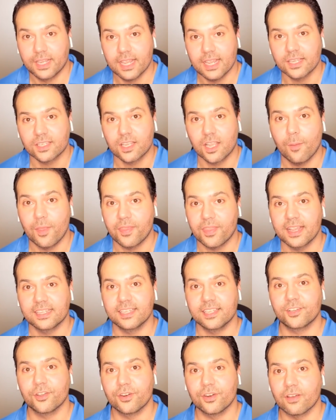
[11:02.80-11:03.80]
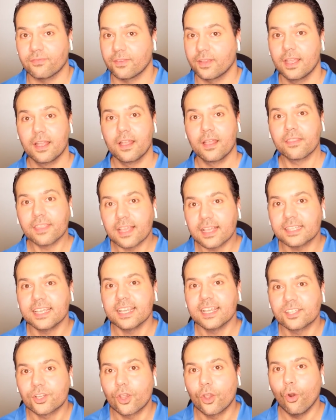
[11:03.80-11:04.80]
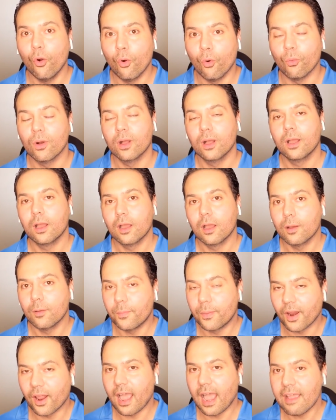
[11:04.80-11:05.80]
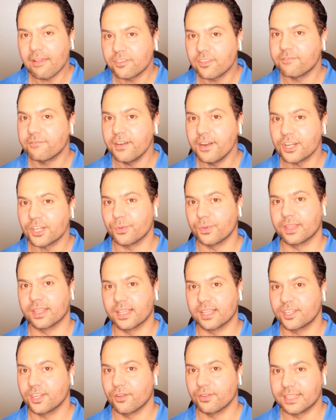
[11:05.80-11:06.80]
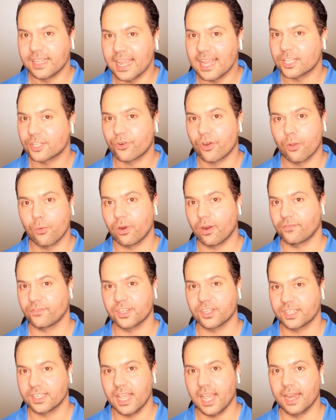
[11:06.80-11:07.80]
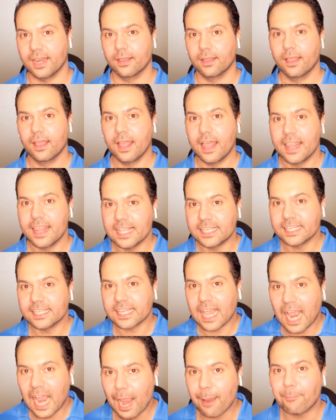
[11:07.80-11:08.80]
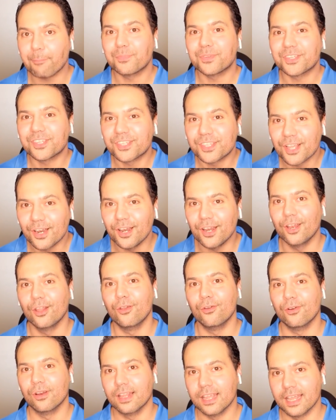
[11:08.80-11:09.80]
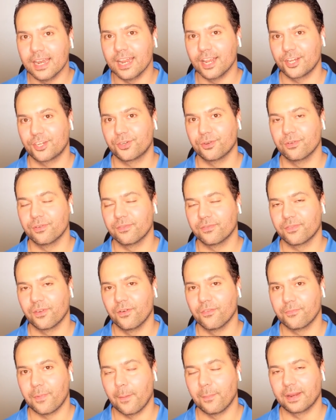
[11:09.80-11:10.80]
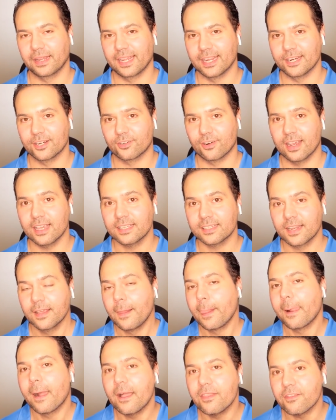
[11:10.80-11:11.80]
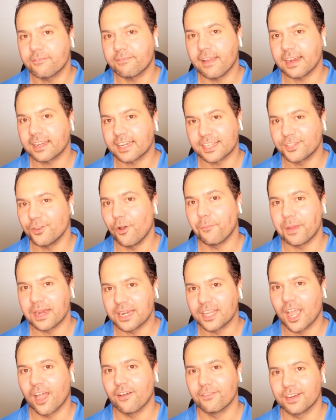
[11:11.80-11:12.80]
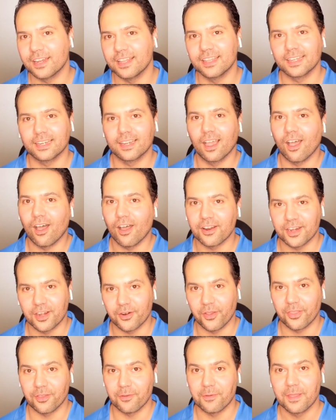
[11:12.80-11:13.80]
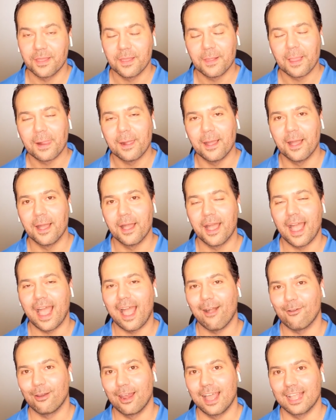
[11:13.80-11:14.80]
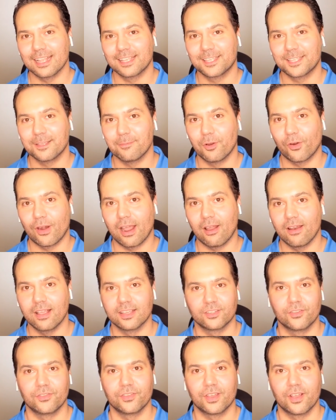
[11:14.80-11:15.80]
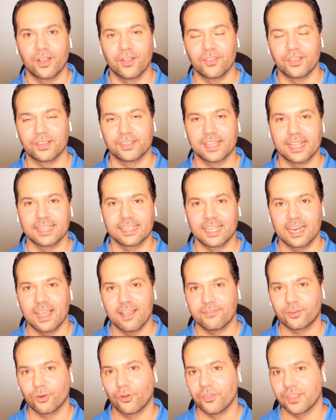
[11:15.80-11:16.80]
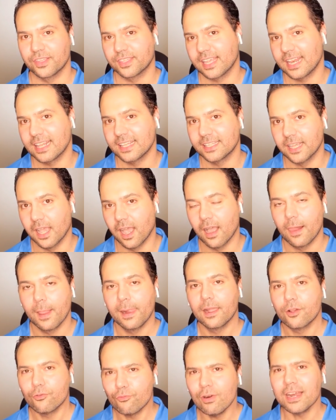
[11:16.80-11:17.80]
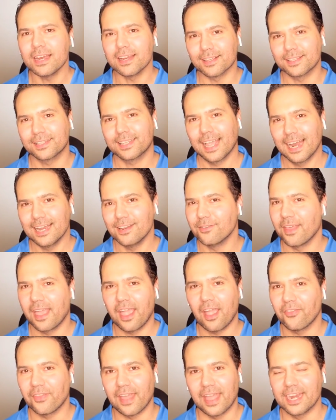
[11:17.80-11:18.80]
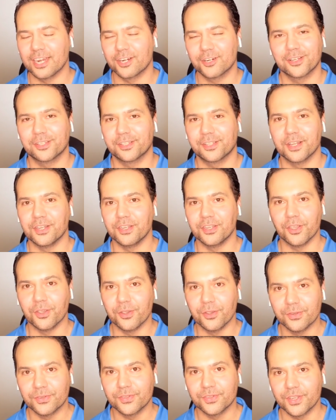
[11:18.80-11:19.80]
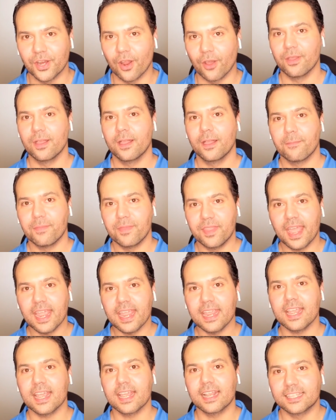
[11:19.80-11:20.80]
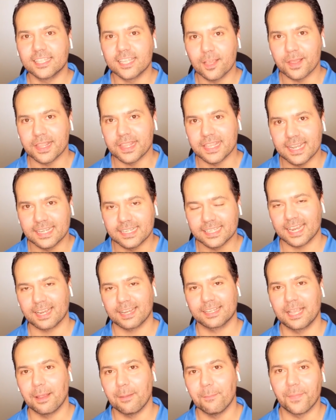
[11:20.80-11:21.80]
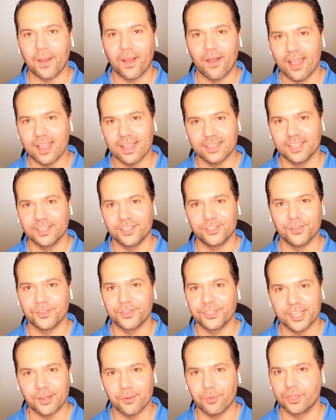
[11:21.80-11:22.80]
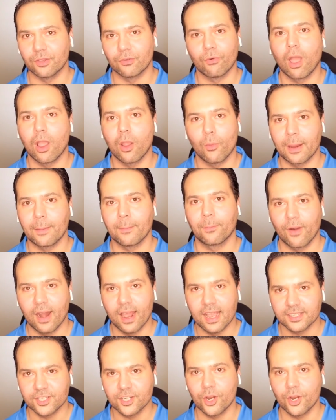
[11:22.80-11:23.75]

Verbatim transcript: Keir Starmer thinks he's good enough. That's his call. But I have to finish with this, you know, to iterate what I've just said. This is absolutely an issue of public interest. And the fact it's not been covered in The Guardian or other outlets, similar outlets on the centre-left or on the centre, really does tell you they aren't that interested in news. You know, they exhibit the exact same biases you see with the right-wing press.